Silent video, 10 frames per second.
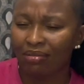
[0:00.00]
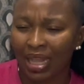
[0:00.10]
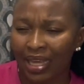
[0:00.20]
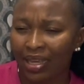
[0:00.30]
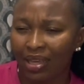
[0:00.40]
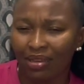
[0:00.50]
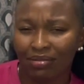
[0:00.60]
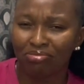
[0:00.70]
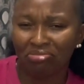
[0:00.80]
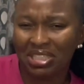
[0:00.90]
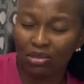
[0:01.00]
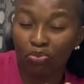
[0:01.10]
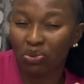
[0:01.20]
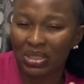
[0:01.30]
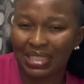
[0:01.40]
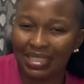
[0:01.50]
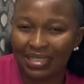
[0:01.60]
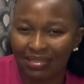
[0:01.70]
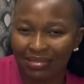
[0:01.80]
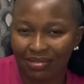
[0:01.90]
like deep
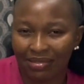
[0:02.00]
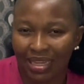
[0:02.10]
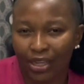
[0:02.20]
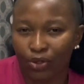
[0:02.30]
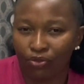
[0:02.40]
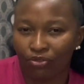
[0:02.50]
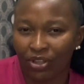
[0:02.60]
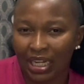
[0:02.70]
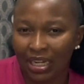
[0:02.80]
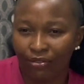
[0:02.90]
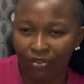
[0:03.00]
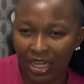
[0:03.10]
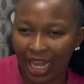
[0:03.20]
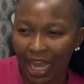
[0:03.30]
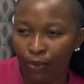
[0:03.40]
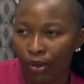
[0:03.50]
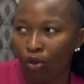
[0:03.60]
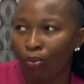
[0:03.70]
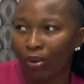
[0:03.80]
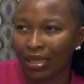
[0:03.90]
within kind of feeling, a feeling that I
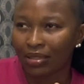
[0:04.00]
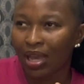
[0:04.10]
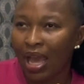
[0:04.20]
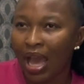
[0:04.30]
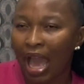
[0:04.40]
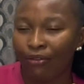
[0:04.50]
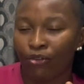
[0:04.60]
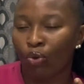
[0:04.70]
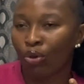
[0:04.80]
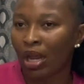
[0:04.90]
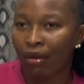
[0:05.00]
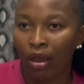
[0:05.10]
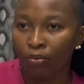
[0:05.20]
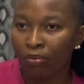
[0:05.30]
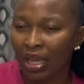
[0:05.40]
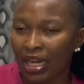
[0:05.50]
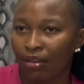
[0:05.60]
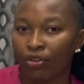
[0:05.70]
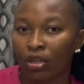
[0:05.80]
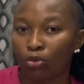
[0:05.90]
wake up and I feel God around me and
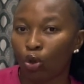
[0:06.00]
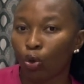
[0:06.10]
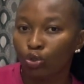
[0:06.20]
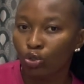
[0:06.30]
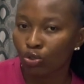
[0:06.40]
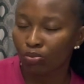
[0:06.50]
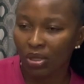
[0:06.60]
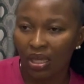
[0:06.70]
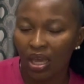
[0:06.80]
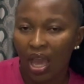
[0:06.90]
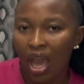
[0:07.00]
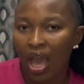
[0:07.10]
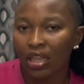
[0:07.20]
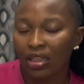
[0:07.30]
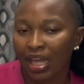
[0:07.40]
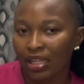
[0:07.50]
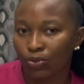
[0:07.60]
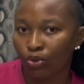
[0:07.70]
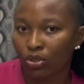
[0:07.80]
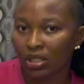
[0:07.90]
I feel Him close to me.
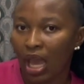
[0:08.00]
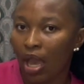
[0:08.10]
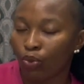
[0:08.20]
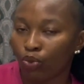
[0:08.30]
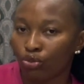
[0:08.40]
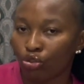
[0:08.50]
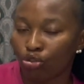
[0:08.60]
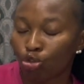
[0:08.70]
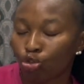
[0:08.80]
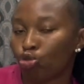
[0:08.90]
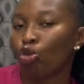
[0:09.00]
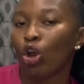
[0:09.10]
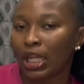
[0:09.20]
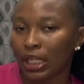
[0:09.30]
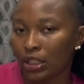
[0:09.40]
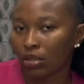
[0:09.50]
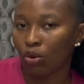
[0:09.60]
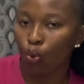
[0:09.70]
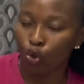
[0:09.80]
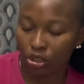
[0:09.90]
That's what I would strongly
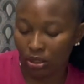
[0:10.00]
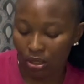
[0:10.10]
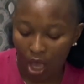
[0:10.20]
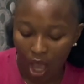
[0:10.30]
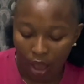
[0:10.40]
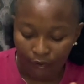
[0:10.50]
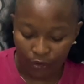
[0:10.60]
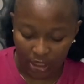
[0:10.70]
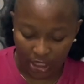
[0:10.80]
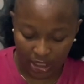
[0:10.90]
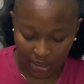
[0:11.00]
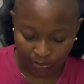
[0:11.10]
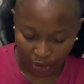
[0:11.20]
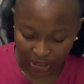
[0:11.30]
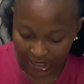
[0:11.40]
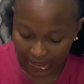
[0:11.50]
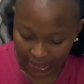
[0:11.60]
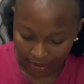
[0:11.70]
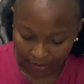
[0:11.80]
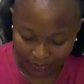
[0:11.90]
want for this
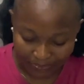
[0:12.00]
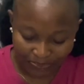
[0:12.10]
present year.